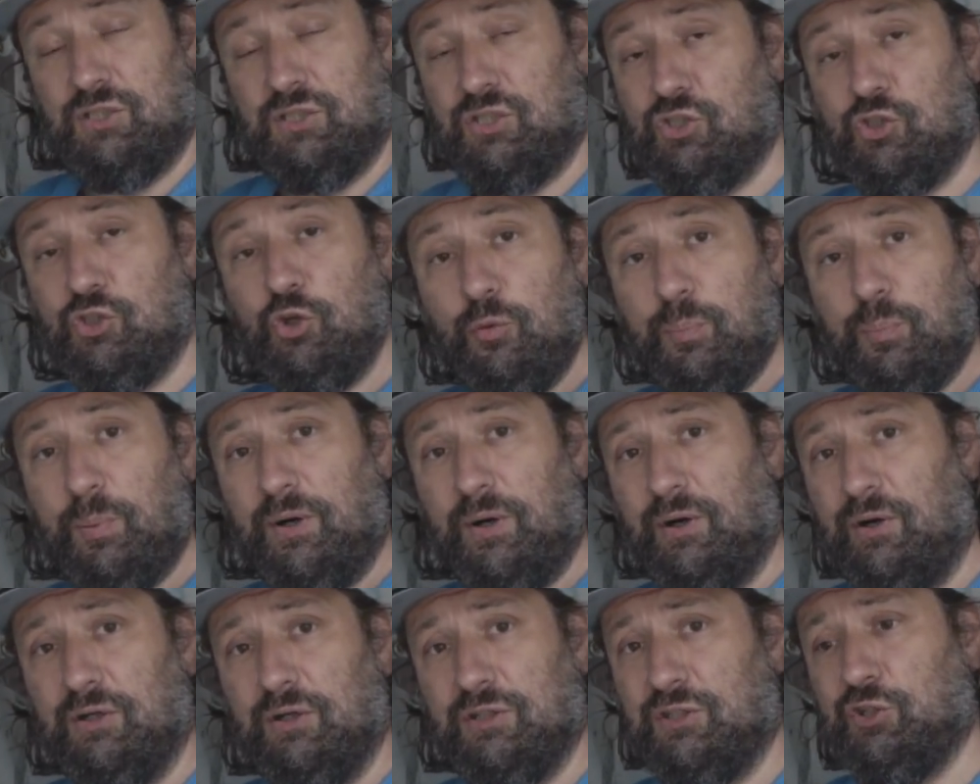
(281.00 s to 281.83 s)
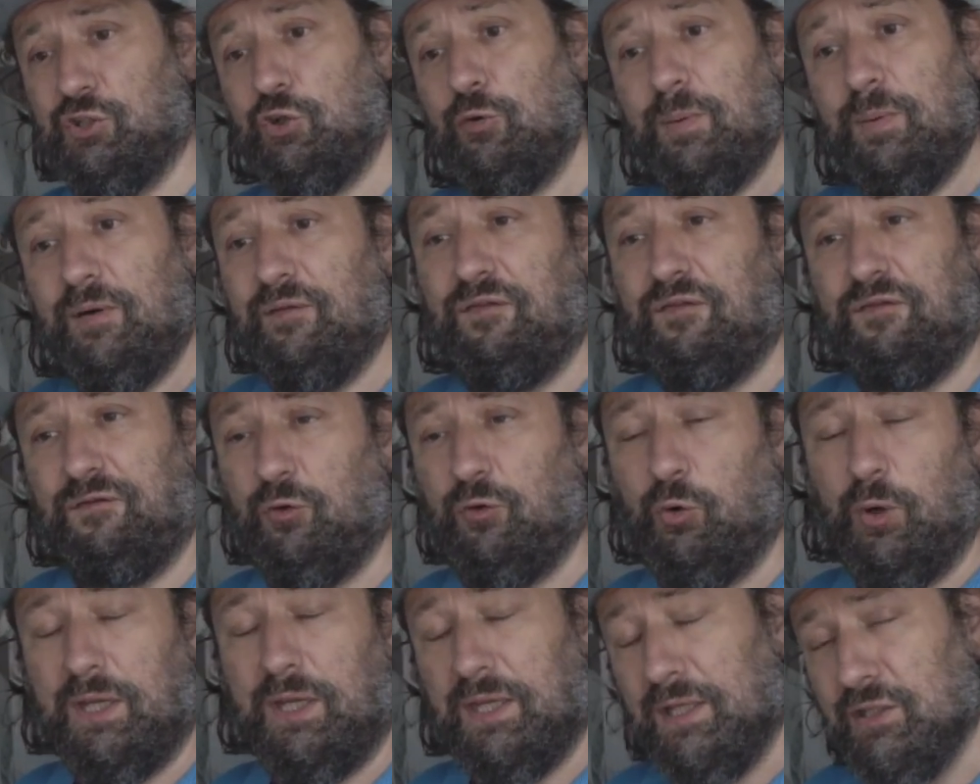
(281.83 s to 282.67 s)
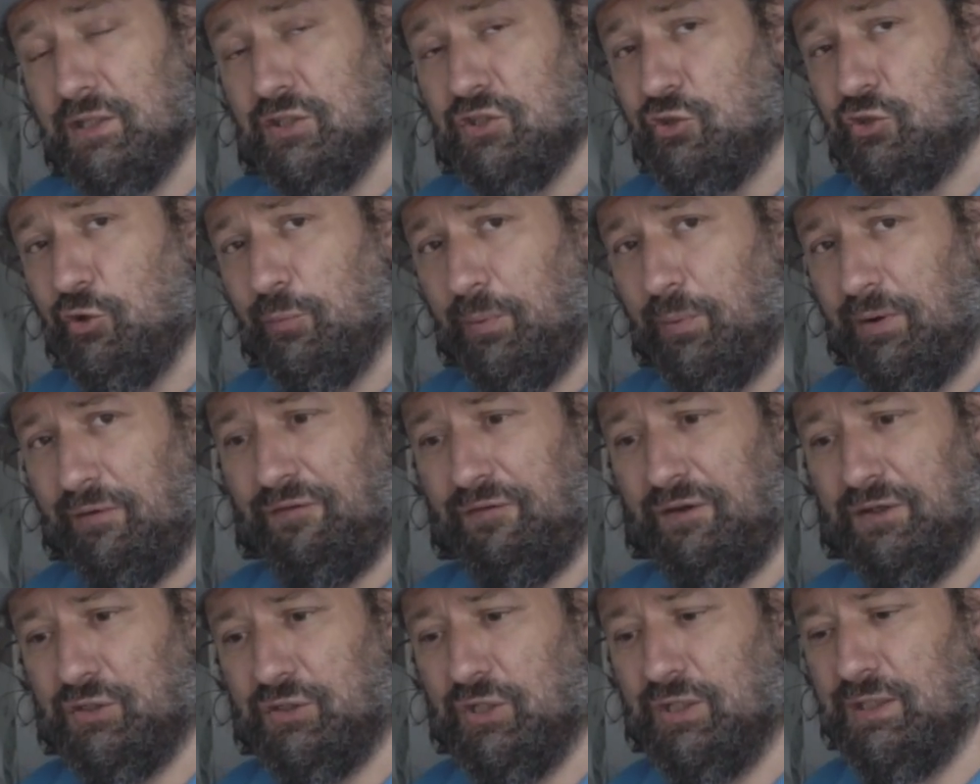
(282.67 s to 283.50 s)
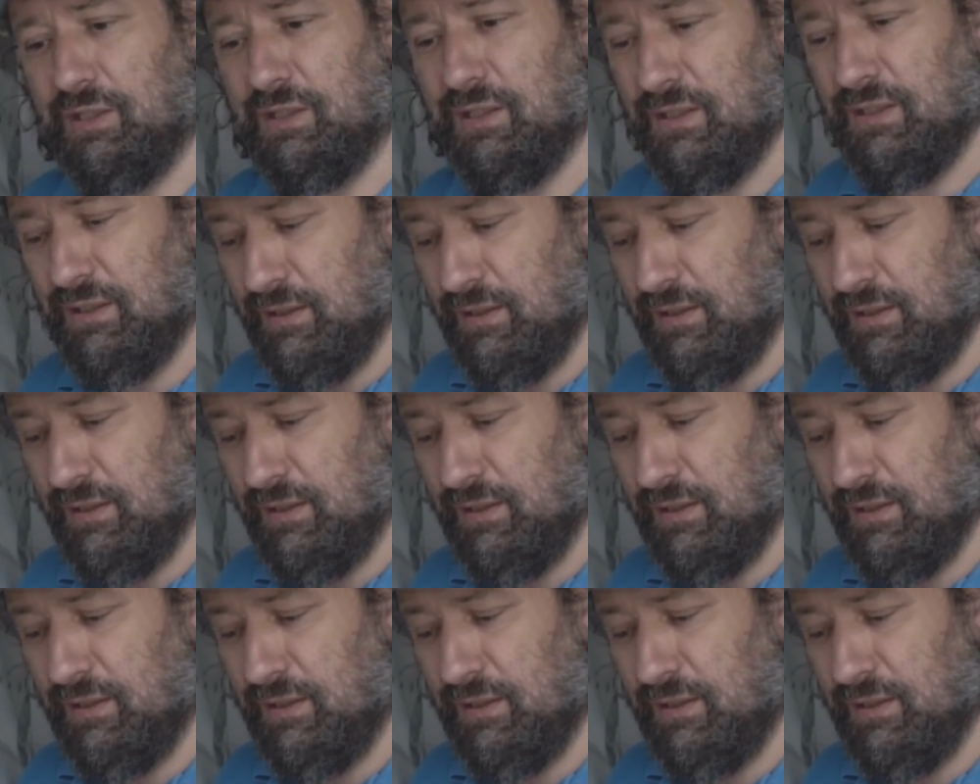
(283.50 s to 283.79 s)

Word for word: super, super quick and super efficient